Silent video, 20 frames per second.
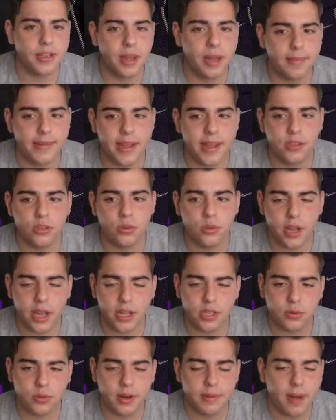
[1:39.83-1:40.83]
to NBA
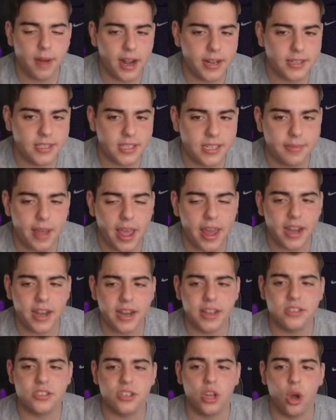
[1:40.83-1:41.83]
2K20 My Team. And it
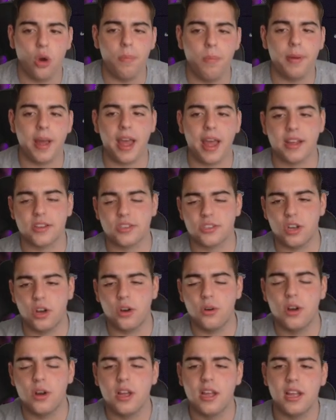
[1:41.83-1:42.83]
is GOAT Pack.
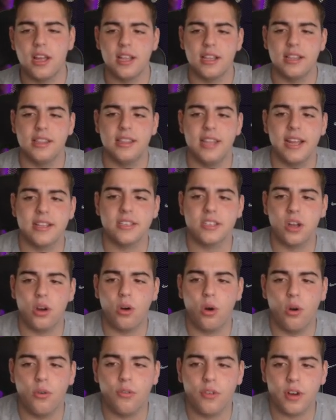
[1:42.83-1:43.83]
So let's
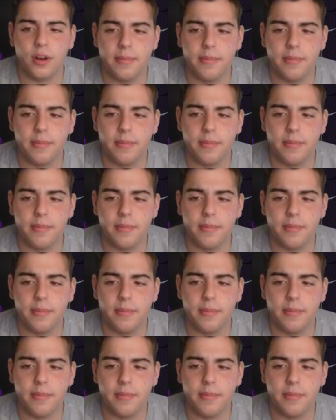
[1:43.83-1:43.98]
go over it,